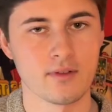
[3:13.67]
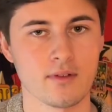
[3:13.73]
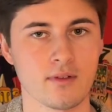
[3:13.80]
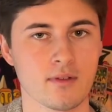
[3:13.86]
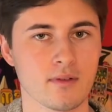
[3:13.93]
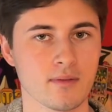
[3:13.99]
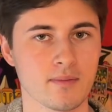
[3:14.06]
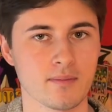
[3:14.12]

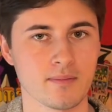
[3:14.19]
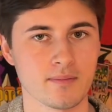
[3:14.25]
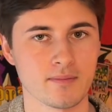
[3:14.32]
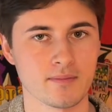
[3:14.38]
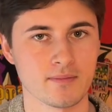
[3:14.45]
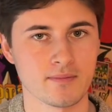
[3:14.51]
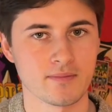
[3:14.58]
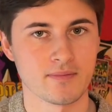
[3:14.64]

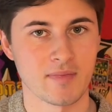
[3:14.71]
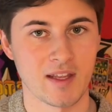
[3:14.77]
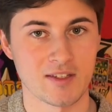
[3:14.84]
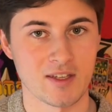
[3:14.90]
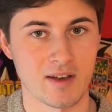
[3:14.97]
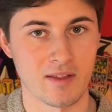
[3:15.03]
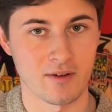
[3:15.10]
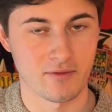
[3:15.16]
That's
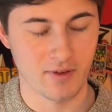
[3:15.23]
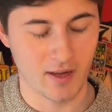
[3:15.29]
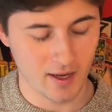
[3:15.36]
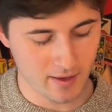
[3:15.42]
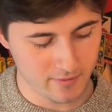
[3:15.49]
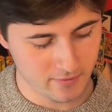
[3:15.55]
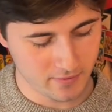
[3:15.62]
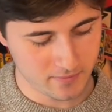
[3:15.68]
another
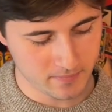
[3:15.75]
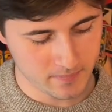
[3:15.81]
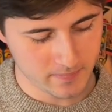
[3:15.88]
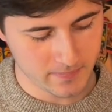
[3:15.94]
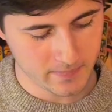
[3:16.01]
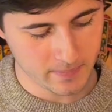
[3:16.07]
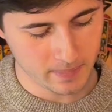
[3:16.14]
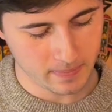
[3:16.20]
5.
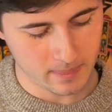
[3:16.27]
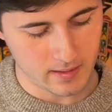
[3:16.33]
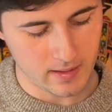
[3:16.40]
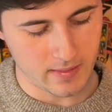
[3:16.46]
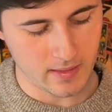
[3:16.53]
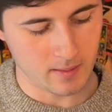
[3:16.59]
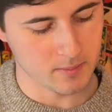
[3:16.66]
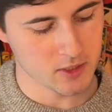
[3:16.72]

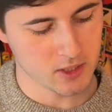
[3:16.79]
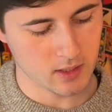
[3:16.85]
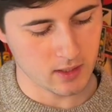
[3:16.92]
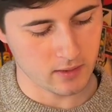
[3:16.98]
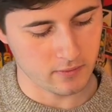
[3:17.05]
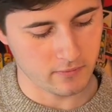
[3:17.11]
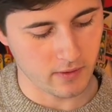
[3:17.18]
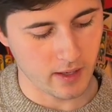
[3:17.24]
And then I'm just going
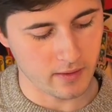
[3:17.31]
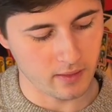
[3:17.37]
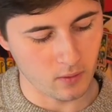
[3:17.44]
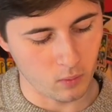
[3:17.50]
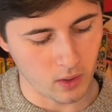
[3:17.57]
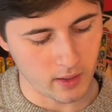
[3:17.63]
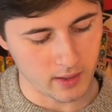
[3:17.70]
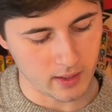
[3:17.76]
to find the
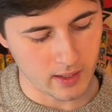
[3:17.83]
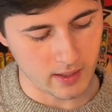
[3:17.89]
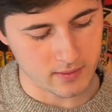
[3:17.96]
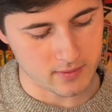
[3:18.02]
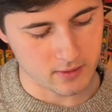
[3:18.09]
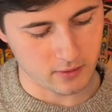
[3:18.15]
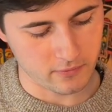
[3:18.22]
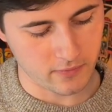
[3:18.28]
1 again.
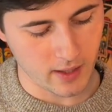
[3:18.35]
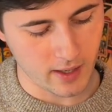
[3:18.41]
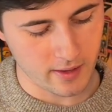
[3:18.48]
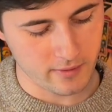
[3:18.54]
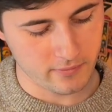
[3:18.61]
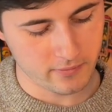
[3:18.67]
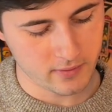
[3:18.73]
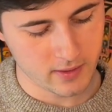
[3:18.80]
So
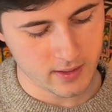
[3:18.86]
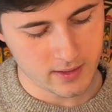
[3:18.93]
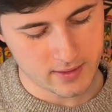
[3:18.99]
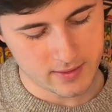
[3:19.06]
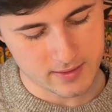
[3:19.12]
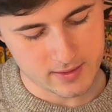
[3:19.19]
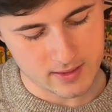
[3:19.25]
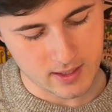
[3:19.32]
5,
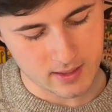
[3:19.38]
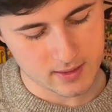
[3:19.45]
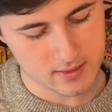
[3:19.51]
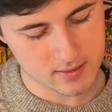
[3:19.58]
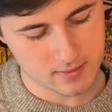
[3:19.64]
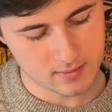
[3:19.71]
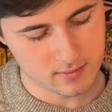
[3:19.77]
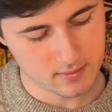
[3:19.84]

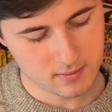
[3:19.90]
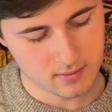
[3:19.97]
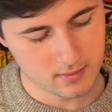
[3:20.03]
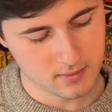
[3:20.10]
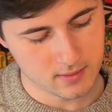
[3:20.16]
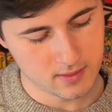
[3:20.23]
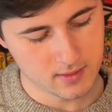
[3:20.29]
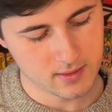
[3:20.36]
6,
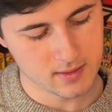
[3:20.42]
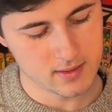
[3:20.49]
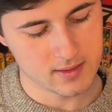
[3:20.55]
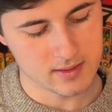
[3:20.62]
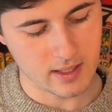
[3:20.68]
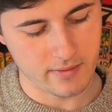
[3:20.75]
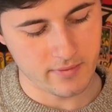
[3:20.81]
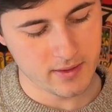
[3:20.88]

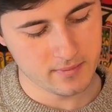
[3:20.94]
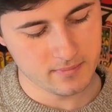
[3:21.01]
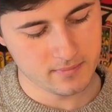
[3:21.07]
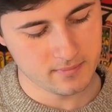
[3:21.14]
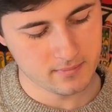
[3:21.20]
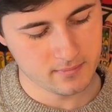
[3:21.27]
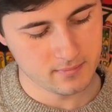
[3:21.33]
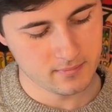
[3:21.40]
7,
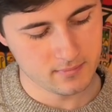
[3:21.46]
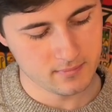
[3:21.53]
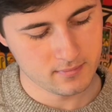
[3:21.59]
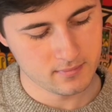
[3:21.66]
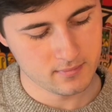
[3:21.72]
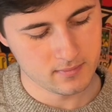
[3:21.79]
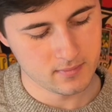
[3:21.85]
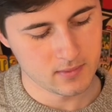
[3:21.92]

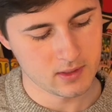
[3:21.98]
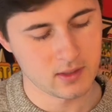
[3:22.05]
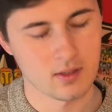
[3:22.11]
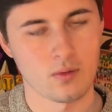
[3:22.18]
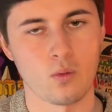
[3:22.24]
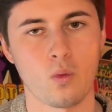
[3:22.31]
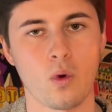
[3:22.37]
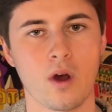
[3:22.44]

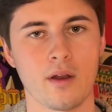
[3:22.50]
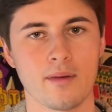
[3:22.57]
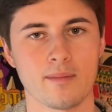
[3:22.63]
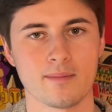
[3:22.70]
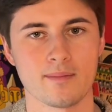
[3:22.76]
1.